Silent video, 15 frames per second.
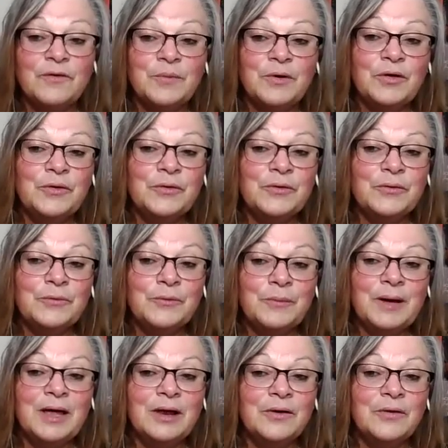from Luke
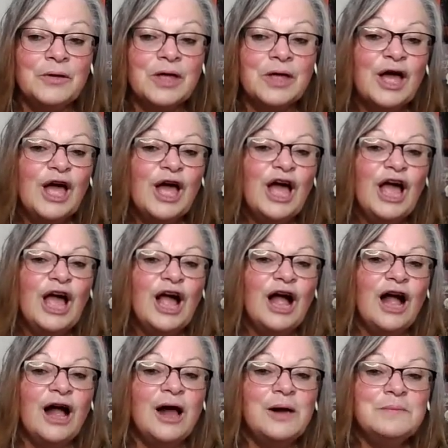or about Luke.
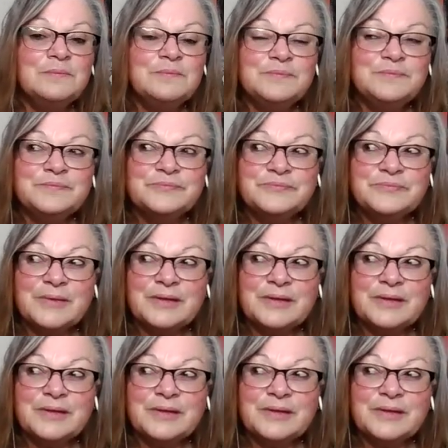To